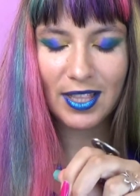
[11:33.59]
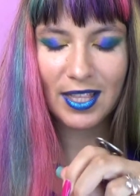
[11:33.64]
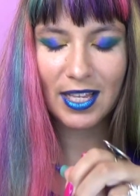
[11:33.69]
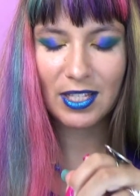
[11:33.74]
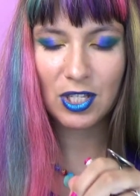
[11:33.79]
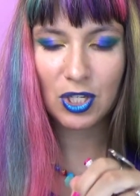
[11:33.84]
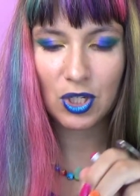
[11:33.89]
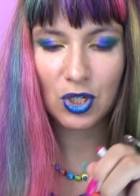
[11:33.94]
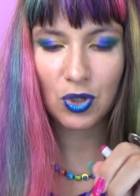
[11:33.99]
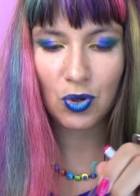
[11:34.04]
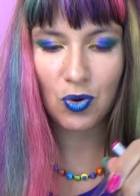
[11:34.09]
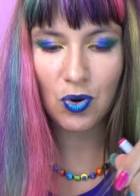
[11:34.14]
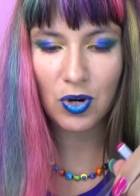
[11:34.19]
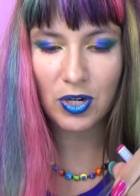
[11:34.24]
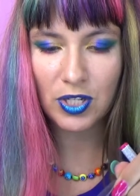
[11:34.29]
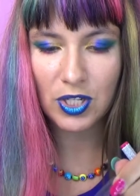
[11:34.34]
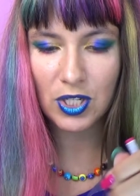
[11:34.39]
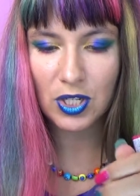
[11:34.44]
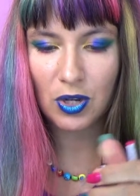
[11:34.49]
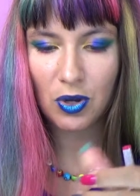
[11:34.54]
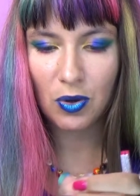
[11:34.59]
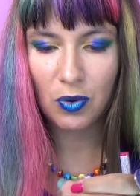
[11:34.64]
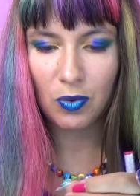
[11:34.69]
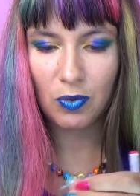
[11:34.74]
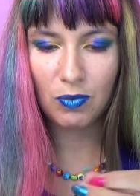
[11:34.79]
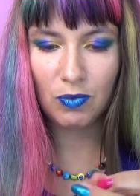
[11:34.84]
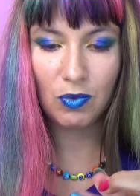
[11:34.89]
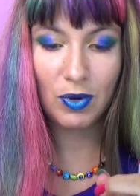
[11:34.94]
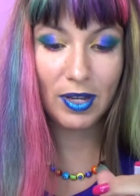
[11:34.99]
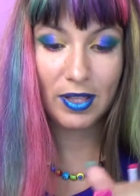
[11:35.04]
that store, so
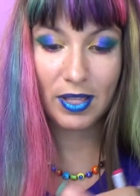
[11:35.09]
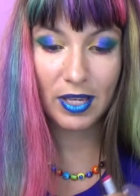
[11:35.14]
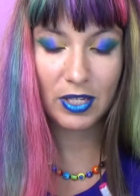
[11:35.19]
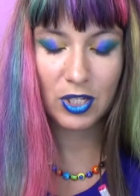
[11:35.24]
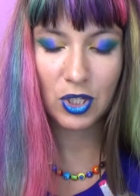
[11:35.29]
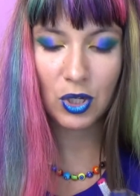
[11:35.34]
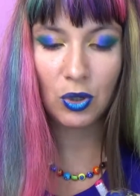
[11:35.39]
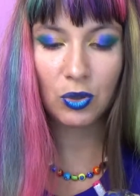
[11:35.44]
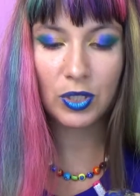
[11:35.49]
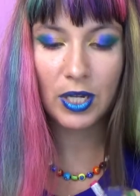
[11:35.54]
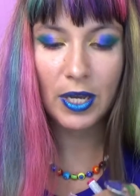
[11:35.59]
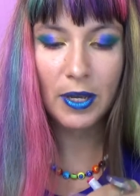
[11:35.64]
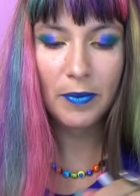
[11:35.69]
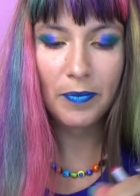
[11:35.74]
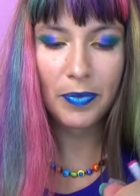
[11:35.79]
where they're sold,